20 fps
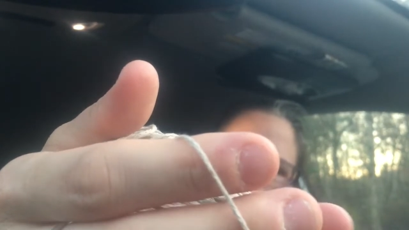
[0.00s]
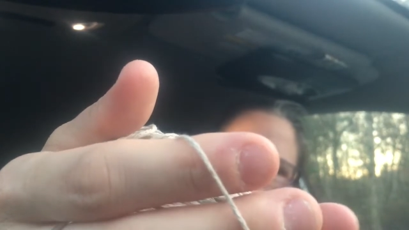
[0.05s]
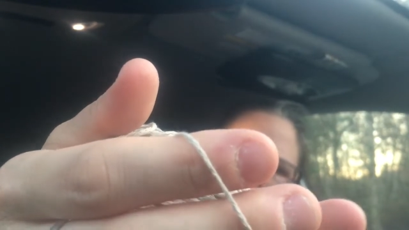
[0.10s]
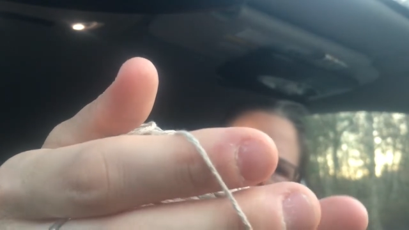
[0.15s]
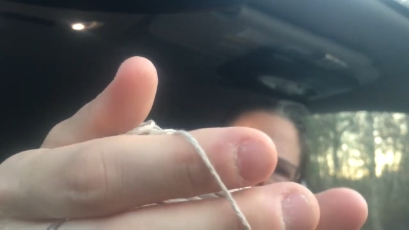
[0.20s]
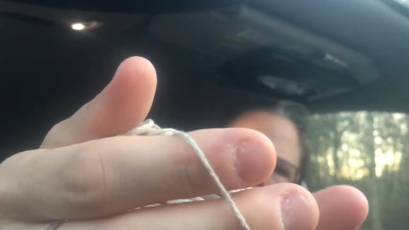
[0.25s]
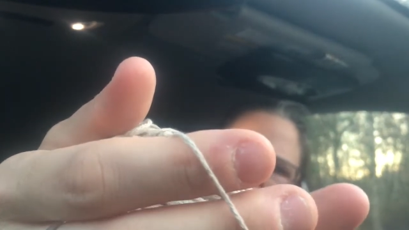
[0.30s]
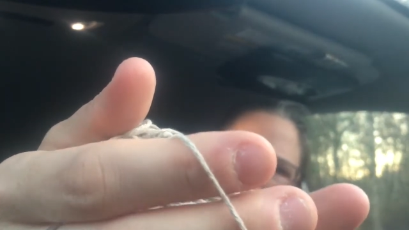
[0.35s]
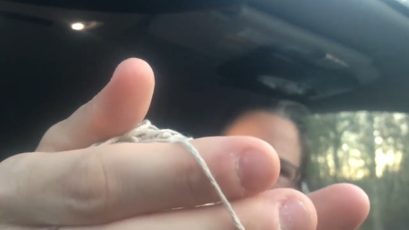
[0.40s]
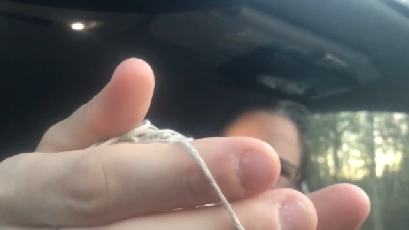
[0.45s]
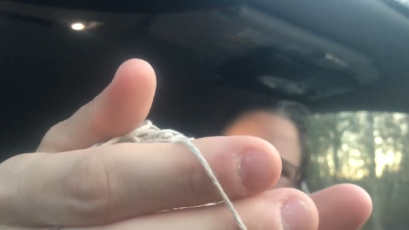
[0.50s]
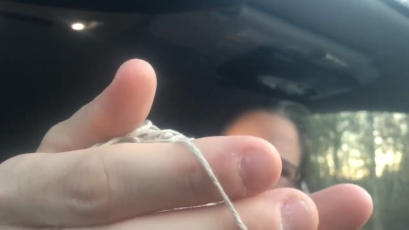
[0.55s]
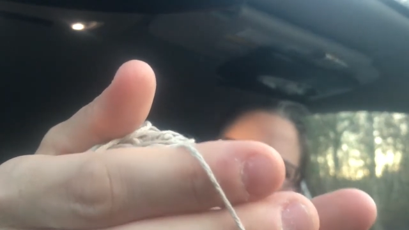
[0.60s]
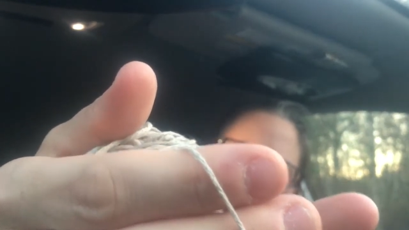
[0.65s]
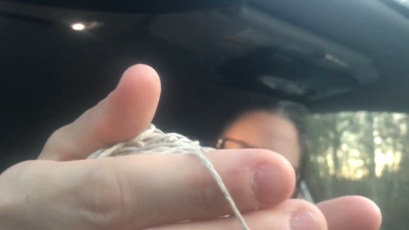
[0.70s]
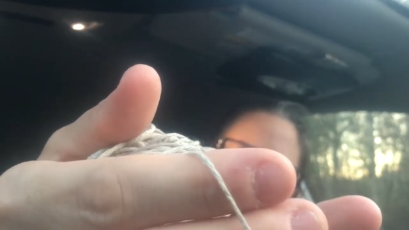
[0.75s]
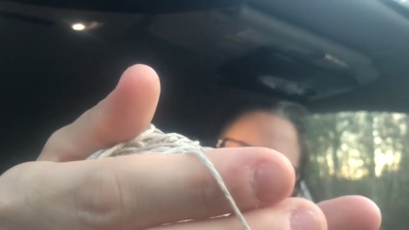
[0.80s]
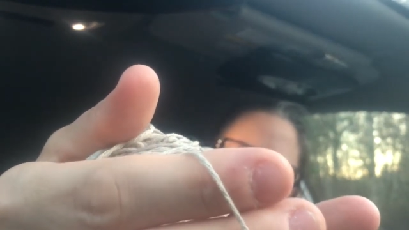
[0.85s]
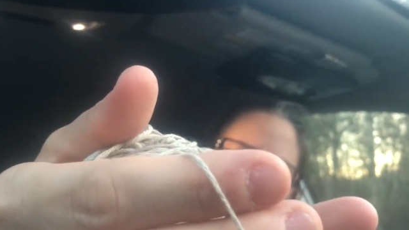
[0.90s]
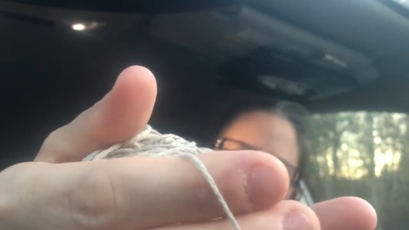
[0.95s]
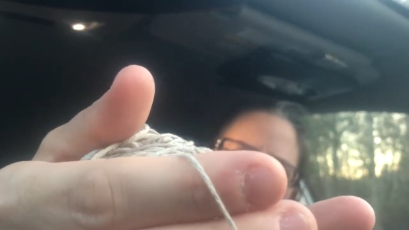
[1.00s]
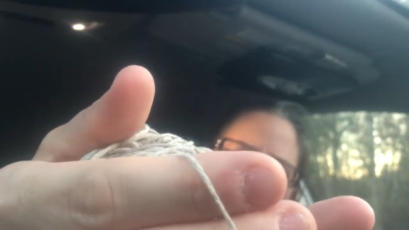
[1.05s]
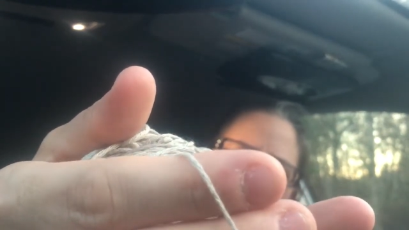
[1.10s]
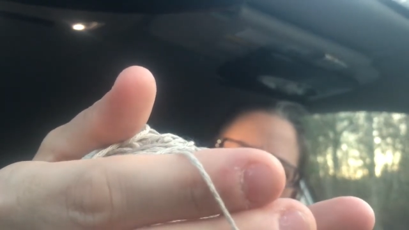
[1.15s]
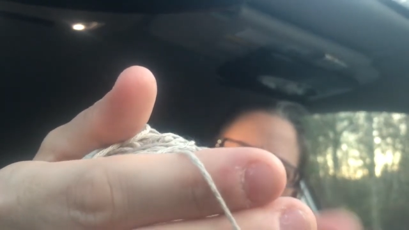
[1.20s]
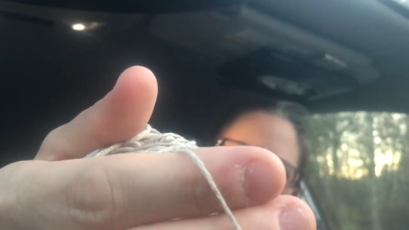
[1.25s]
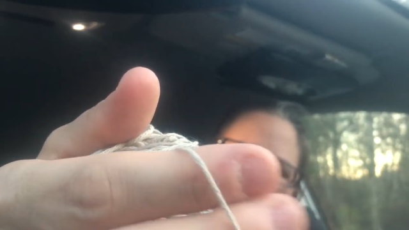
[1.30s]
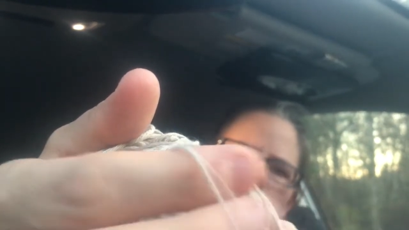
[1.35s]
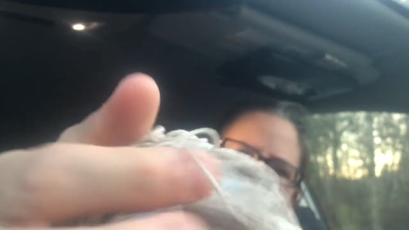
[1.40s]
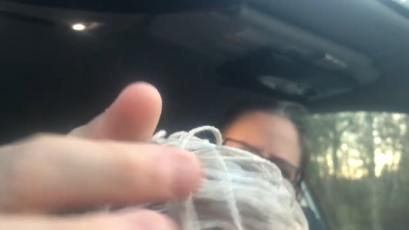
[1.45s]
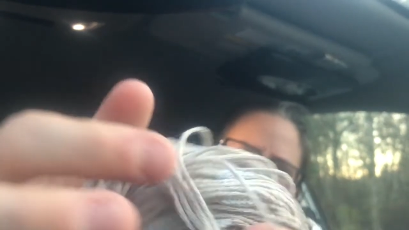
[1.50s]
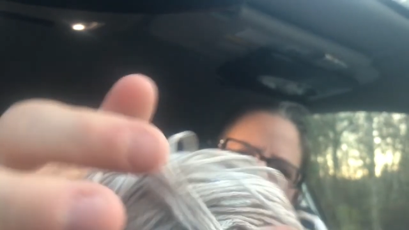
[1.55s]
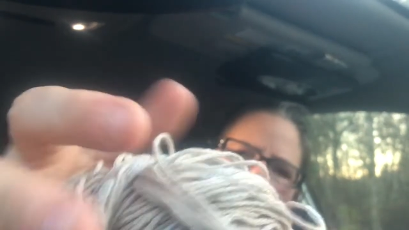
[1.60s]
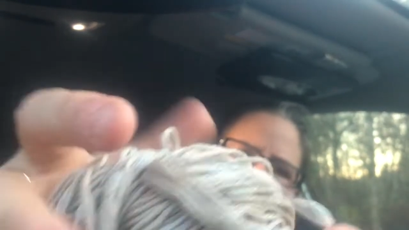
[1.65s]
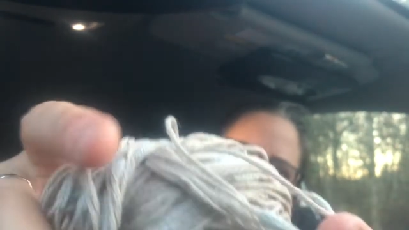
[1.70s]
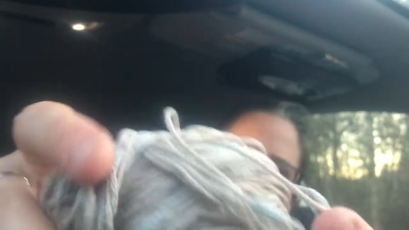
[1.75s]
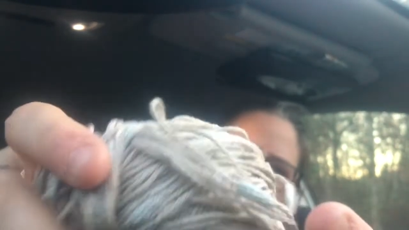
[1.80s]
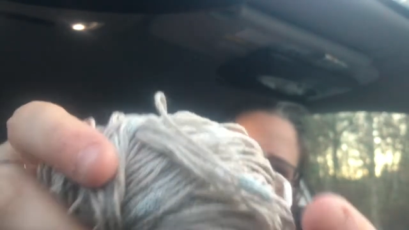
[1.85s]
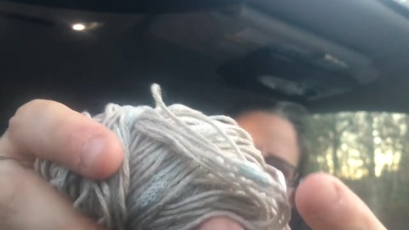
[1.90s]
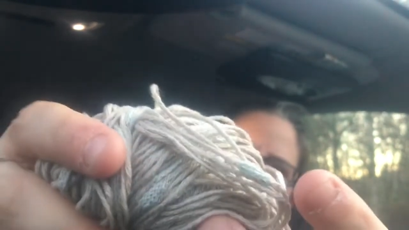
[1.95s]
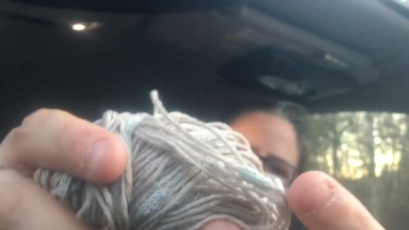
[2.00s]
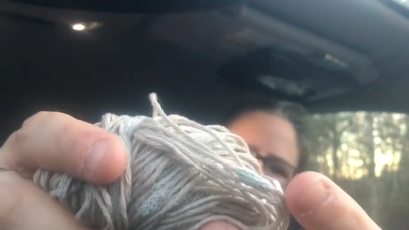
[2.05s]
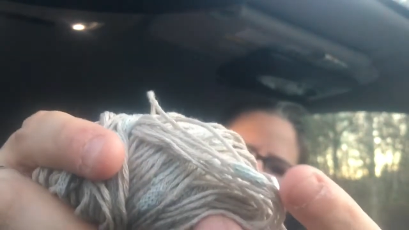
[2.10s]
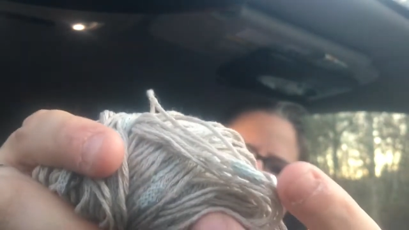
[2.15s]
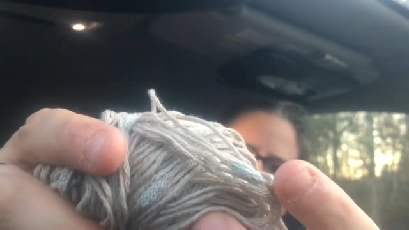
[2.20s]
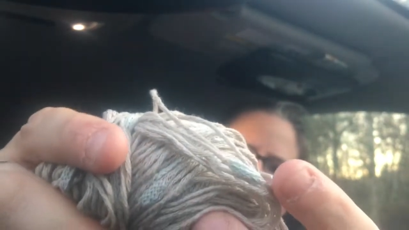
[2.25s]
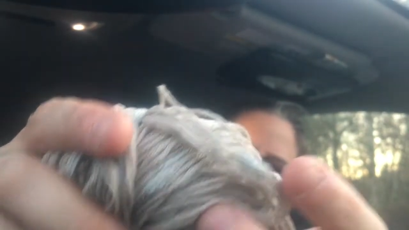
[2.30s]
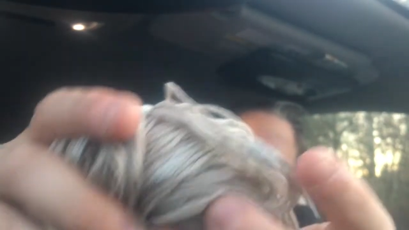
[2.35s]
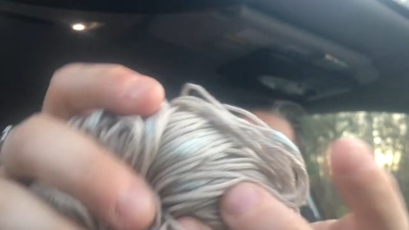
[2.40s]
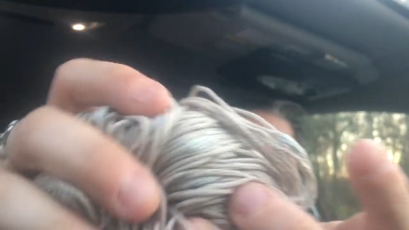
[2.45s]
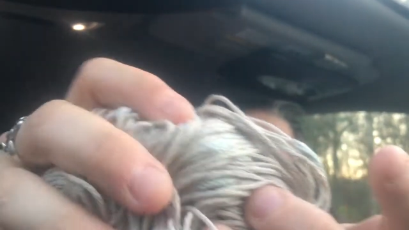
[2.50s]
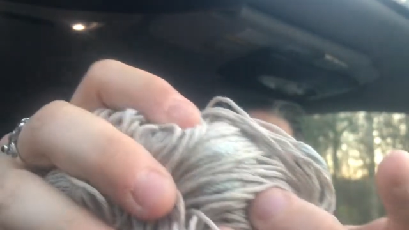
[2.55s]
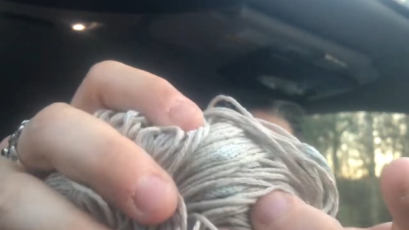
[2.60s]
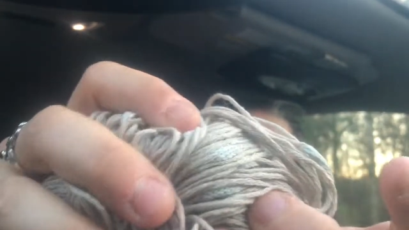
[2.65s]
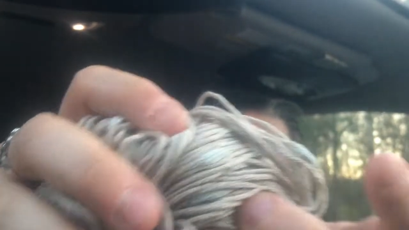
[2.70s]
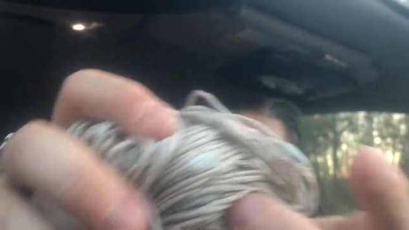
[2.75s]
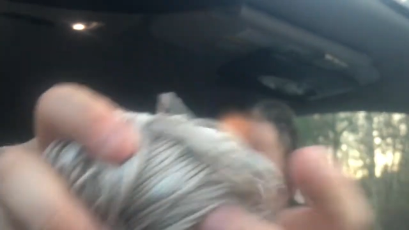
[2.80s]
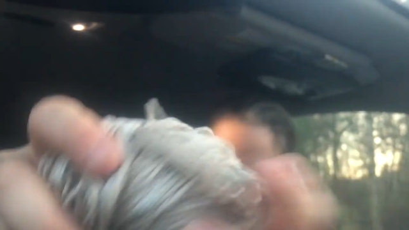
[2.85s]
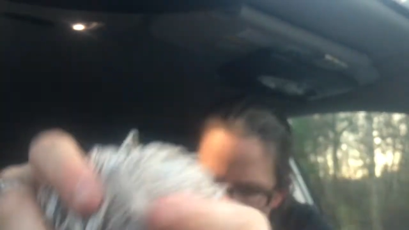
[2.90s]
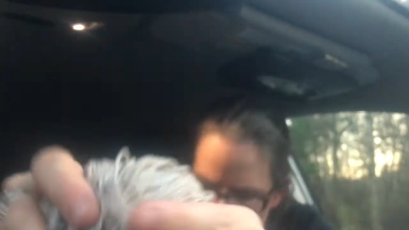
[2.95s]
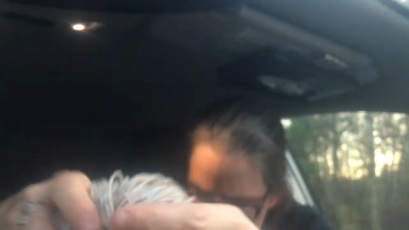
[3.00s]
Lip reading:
(no speaker visible)